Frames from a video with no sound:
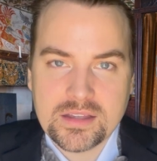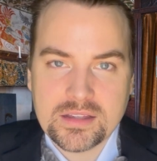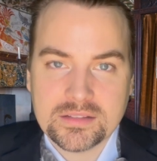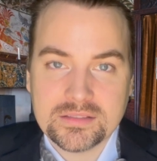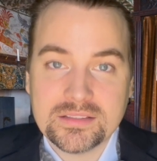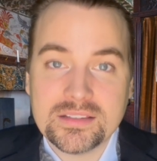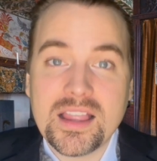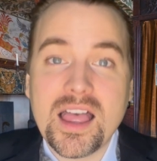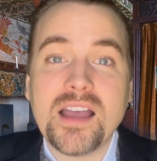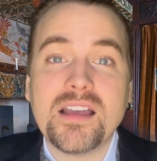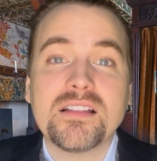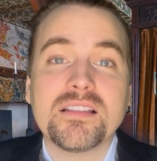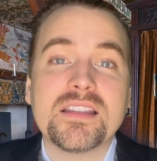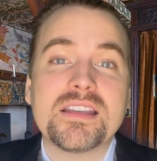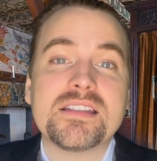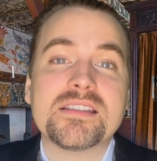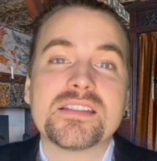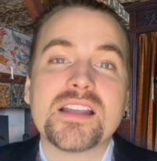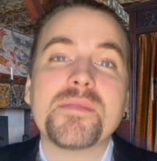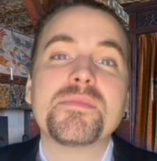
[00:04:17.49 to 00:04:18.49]
Luckily,
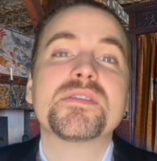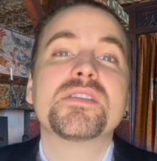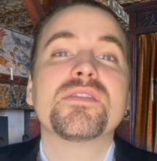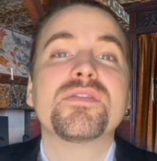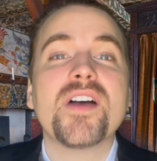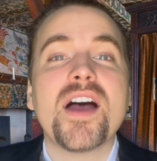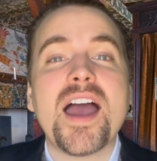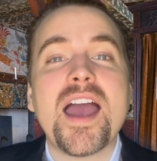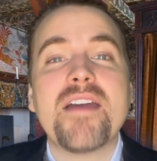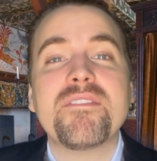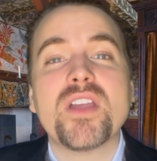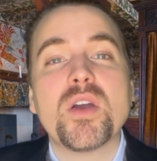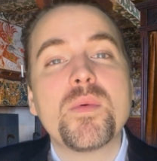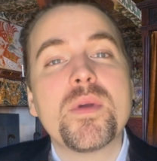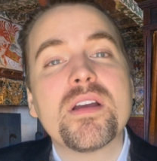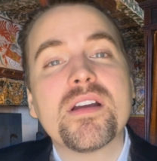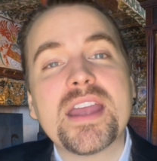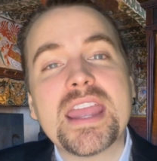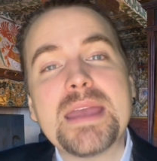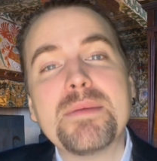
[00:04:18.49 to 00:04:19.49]
some survived and we
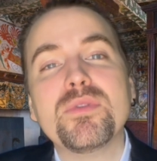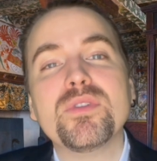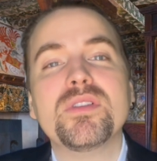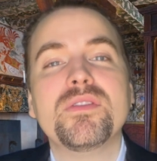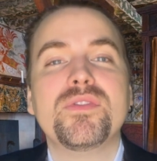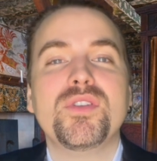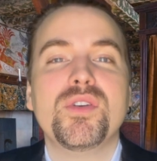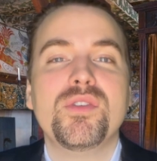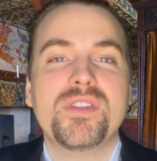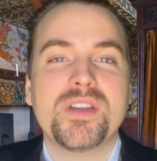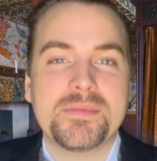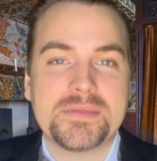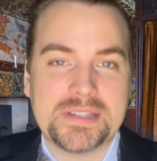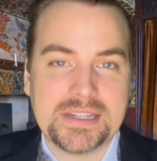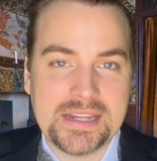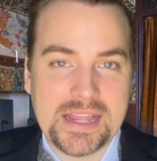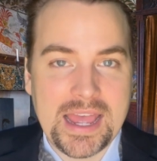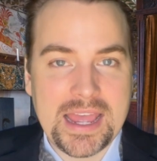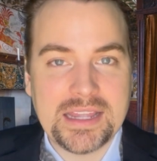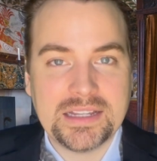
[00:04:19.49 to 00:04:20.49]
are able to view them
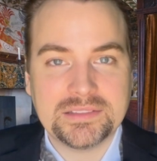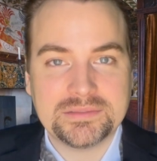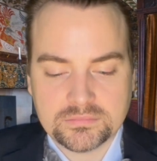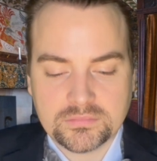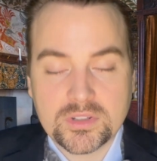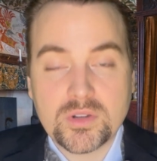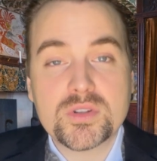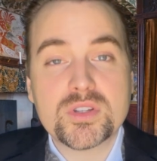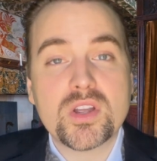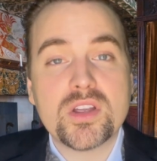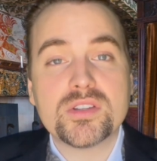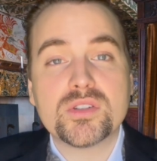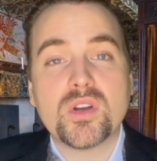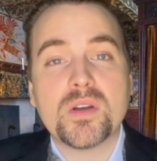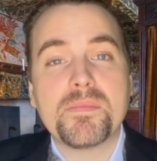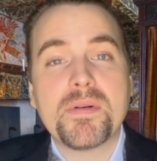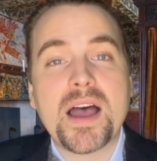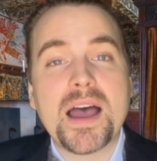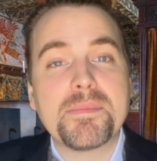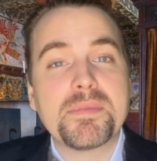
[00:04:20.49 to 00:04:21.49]
today. There was also a
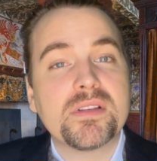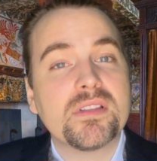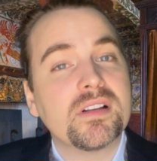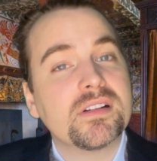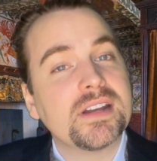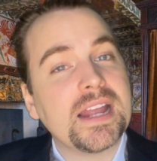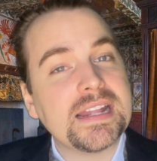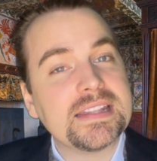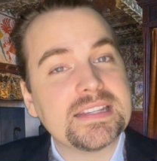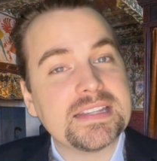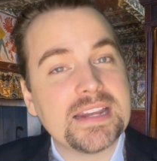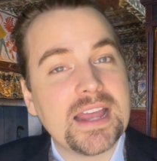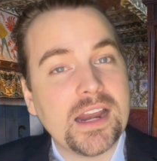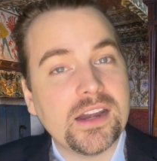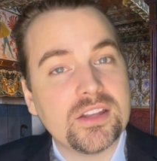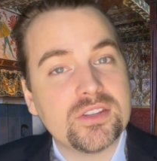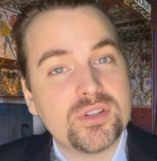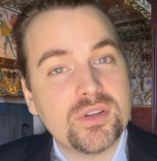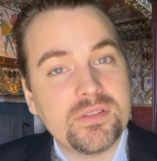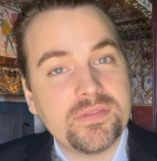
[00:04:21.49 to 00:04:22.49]
popular
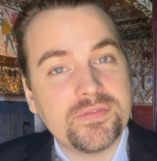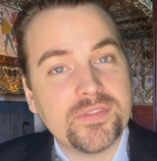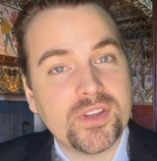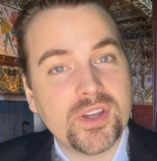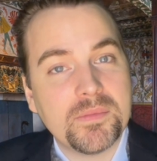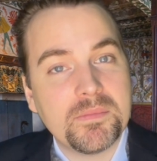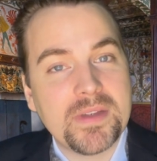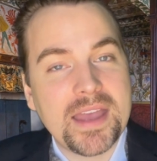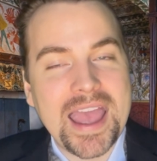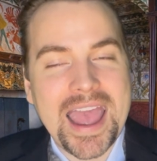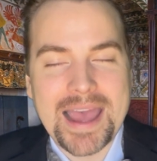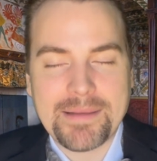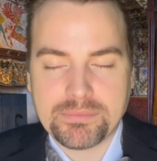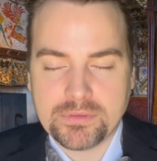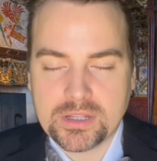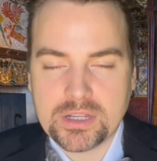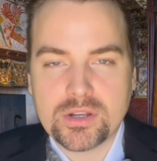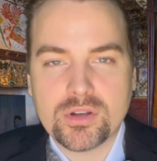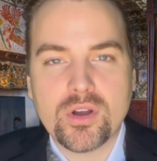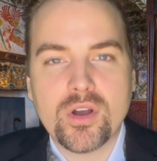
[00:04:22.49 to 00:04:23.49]
1992 film,
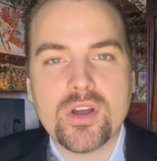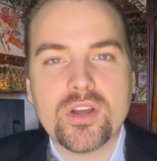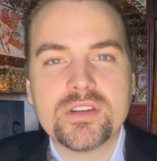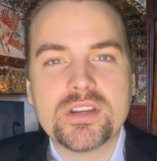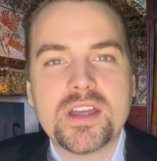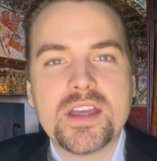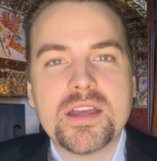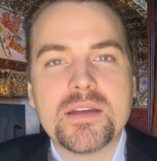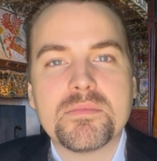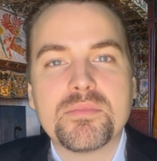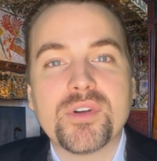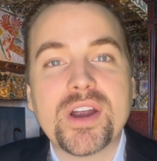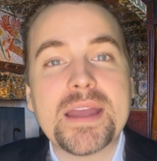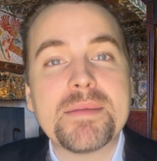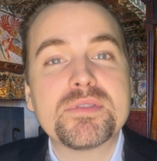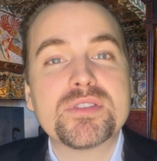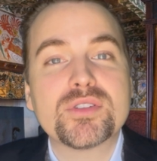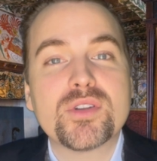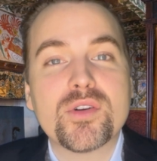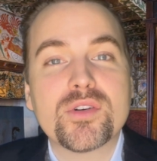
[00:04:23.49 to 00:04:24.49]
aptly called Bram
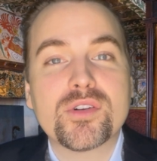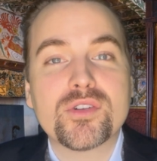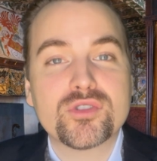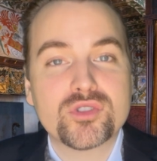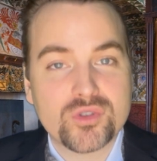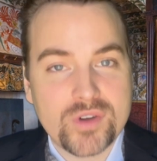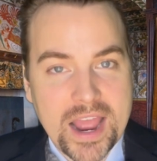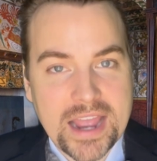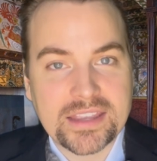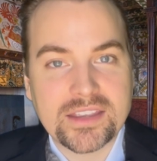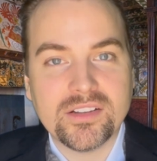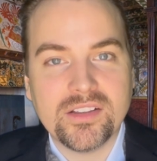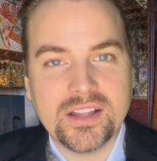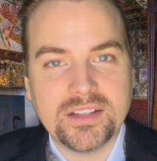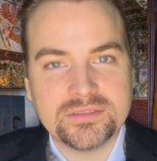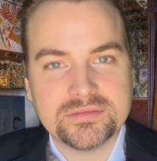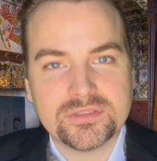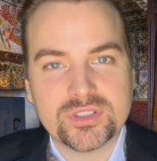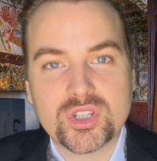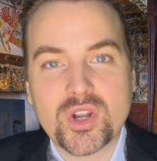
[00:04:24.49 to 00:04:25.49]
Stoker's Dracula,
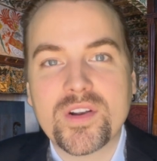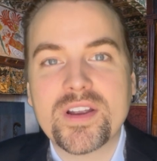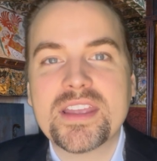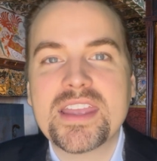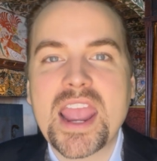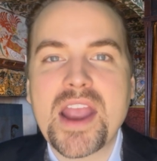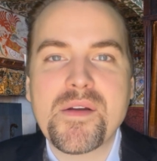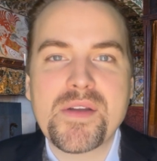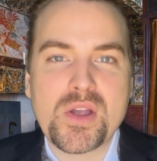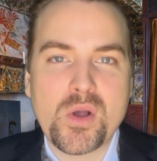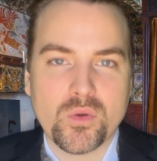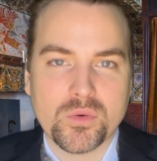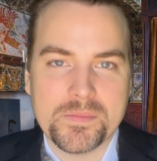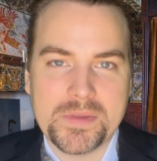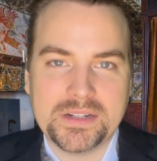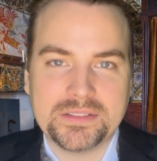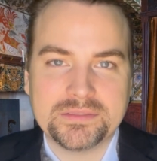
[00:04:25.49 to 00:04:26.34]
starring Gary Oldman.